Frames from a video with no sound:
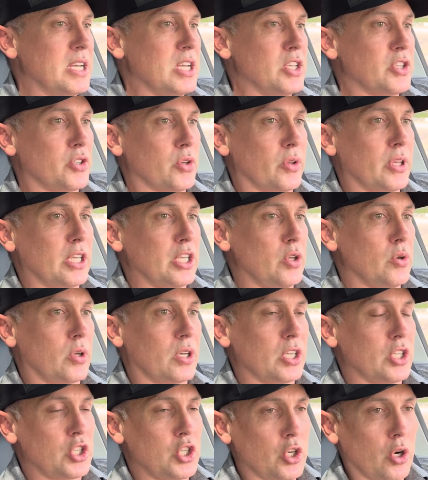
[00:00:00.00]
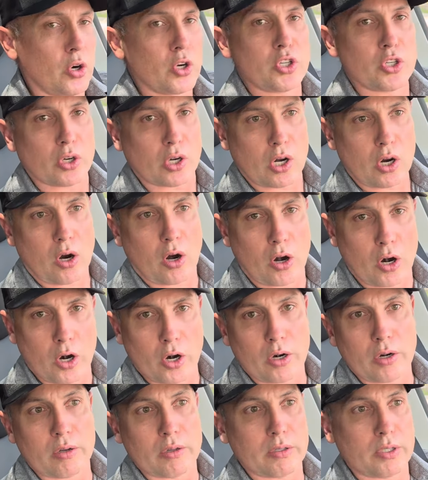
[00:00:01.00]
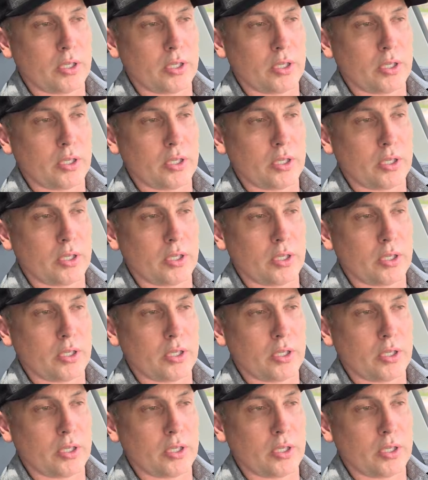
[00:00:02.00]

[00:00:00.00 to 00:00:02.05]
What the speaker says: so that you could charge your car,